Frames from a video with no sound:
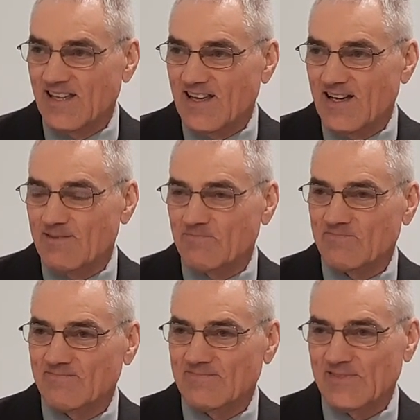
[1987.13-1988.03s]
Uh,
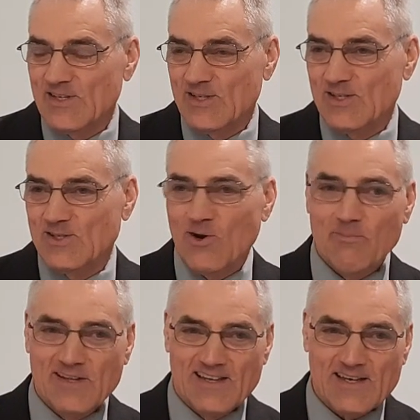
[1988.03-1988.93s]
don't
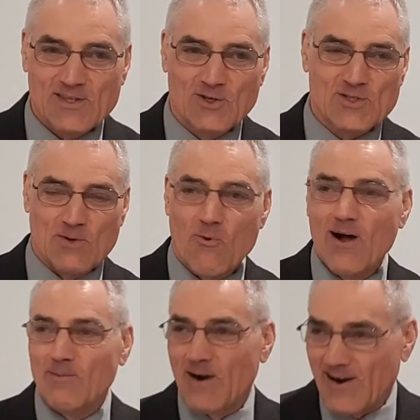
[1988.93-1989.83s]
be like those at
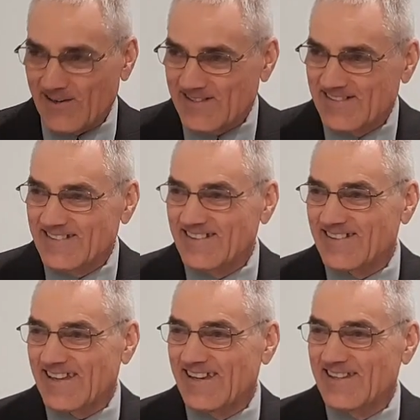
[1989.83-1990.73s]
Walmart,
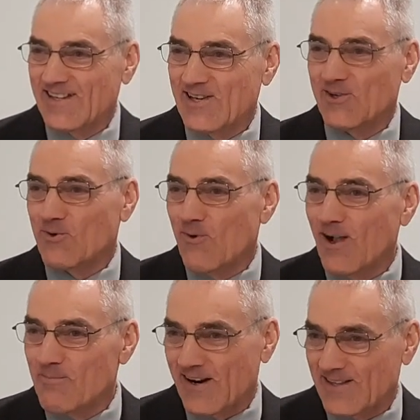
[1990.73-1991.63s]
okay, that go to
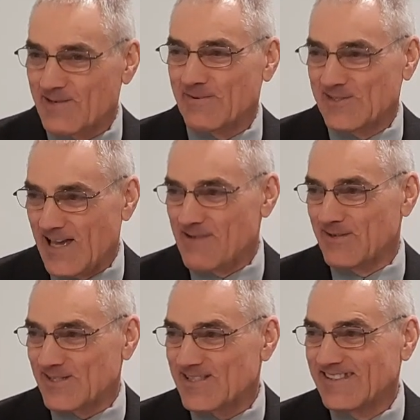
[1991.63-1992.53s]
Walmart in their
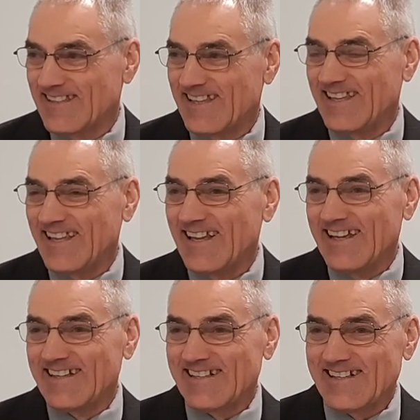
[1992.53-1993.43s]
pajamas.
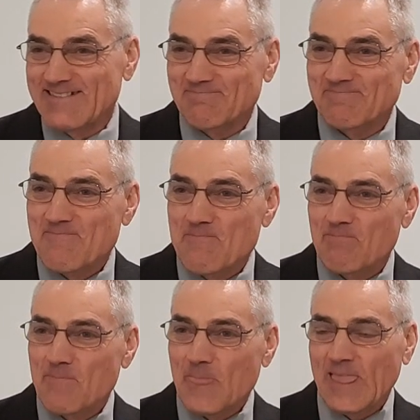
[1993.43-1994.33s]
Um,
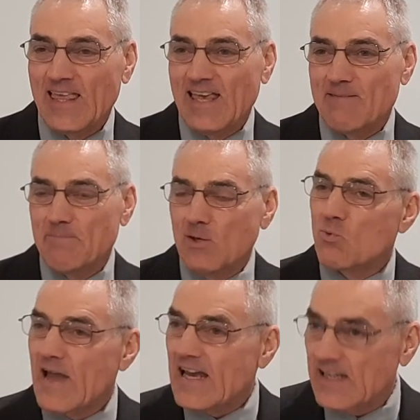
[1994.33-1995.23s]
be
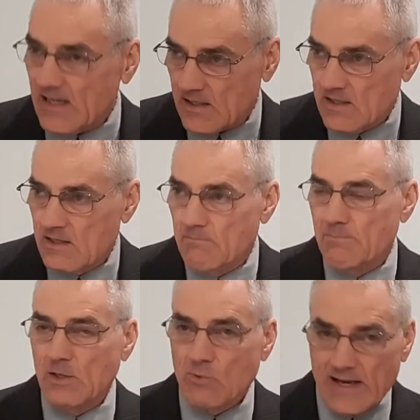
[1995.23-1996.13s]
ready,
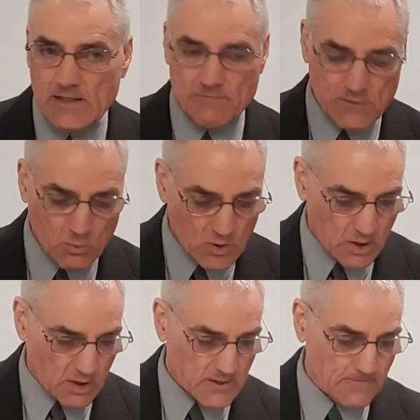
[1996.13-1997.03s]
be ready for
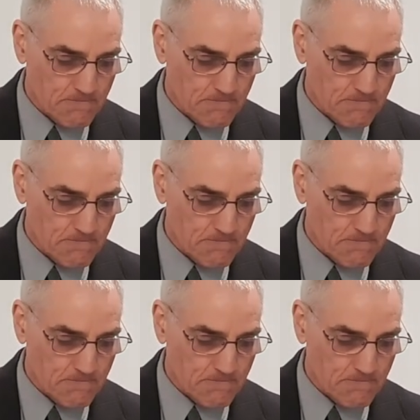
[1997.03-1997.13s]
work.